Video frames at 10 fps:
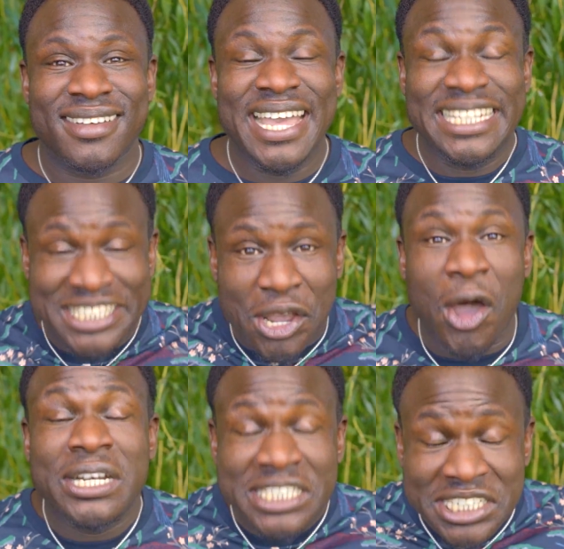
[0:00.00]
It's a
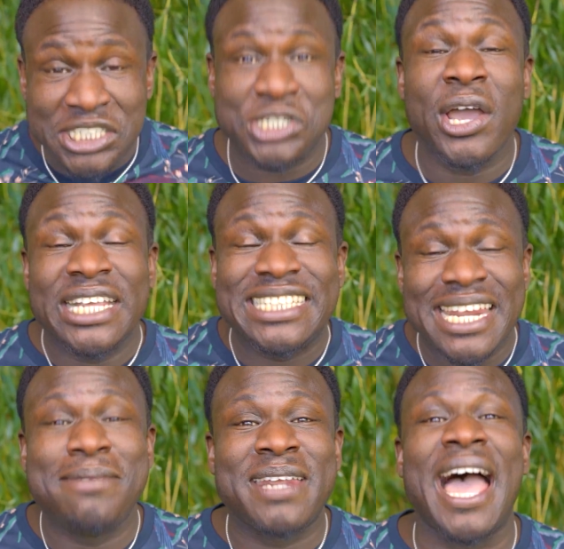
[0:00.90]
conscious choice,
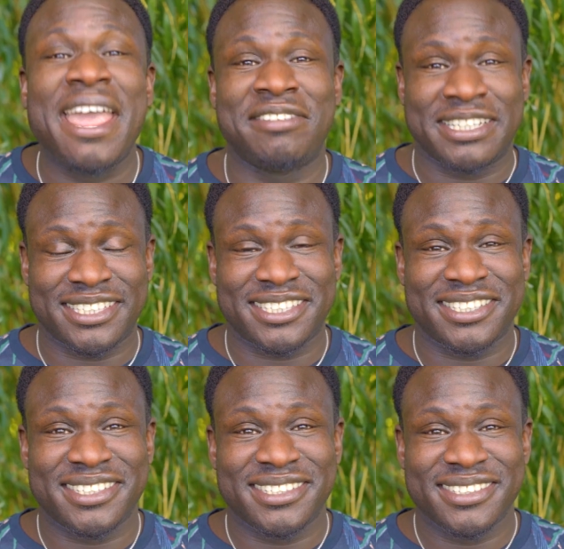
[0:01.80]
deep
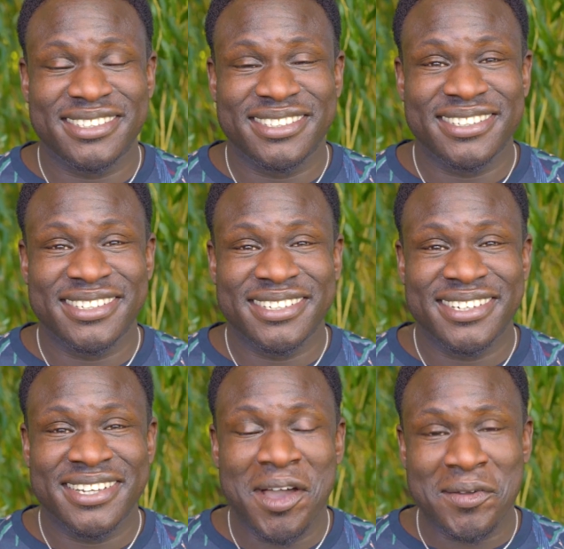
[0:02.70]
divers.
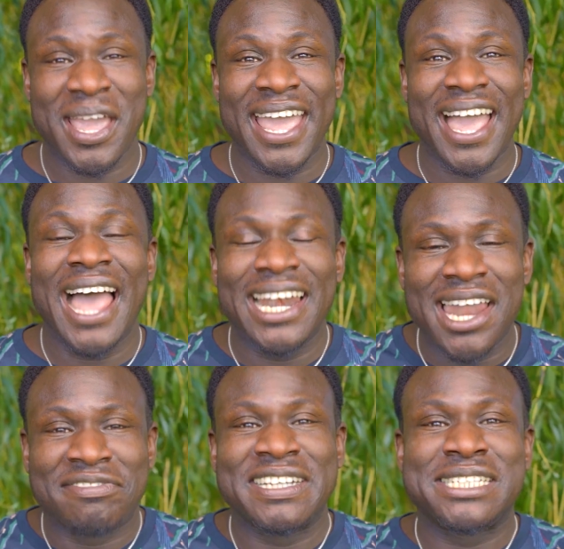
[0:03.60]
Okay, I
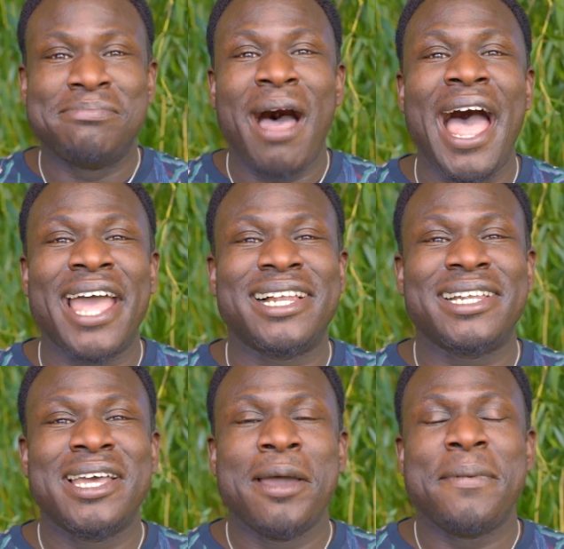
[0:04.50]
love to
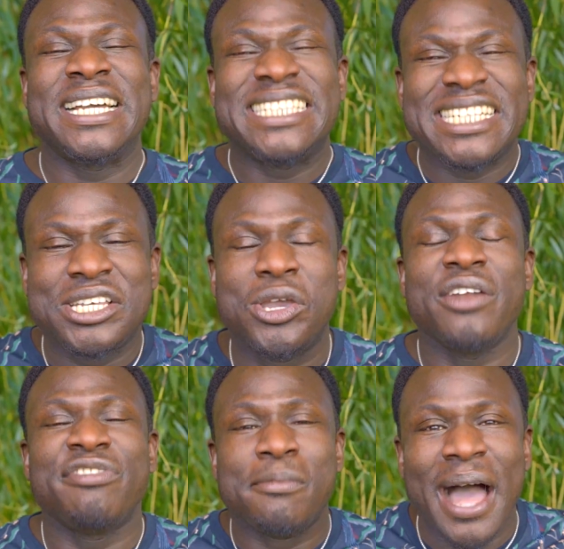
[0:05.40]
smile because it's
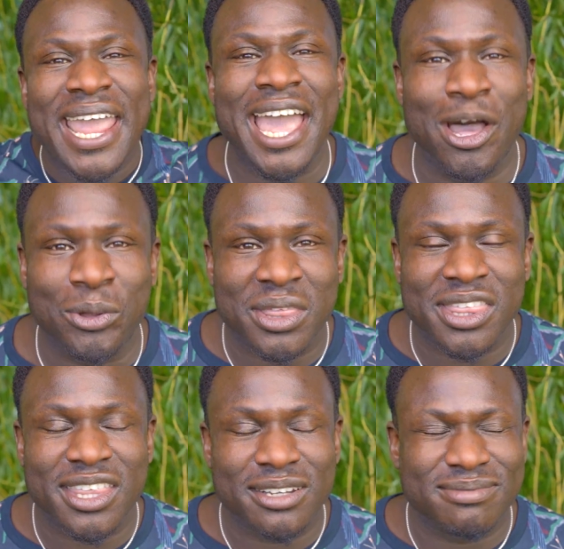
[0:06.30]
good for my health.
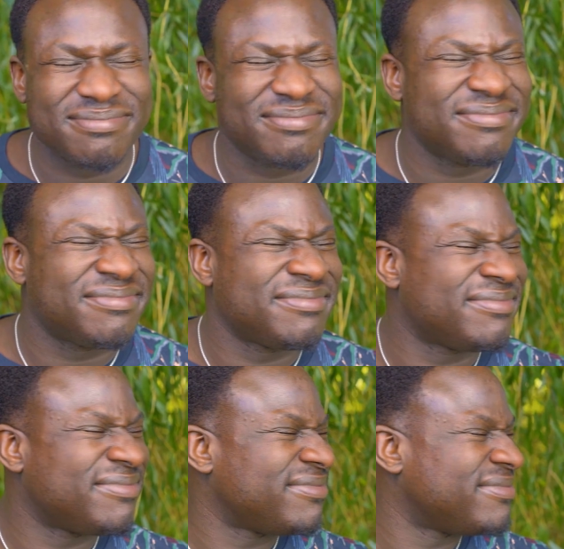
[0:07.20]

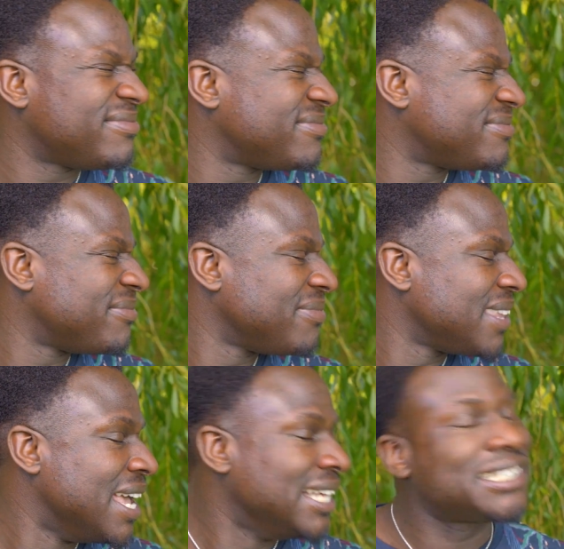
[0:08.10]
Mm.
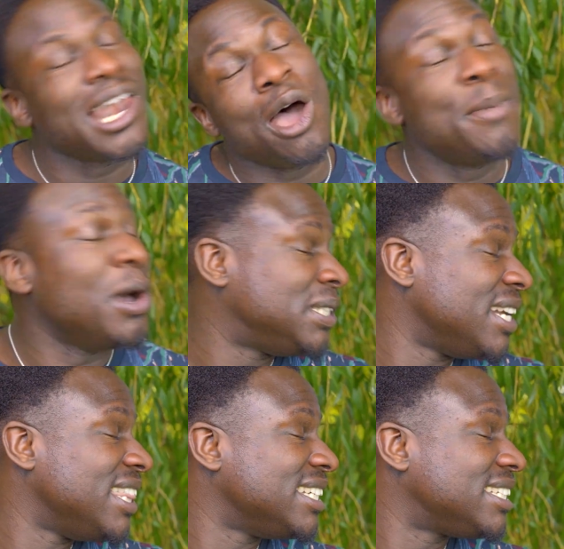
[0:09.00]
Slow
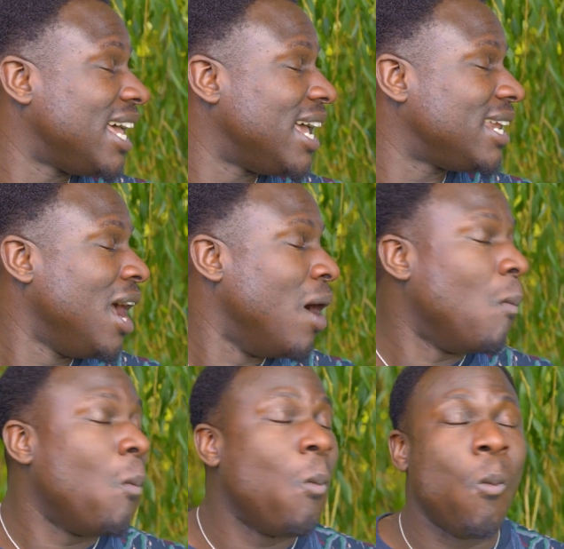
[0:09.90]
motion this side.
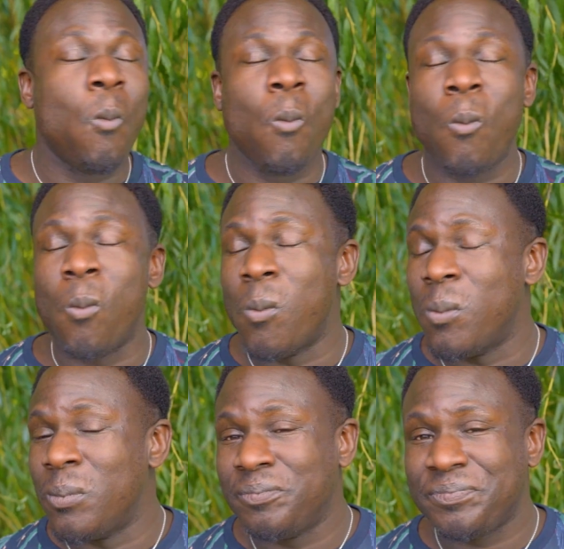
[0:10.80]
Mm.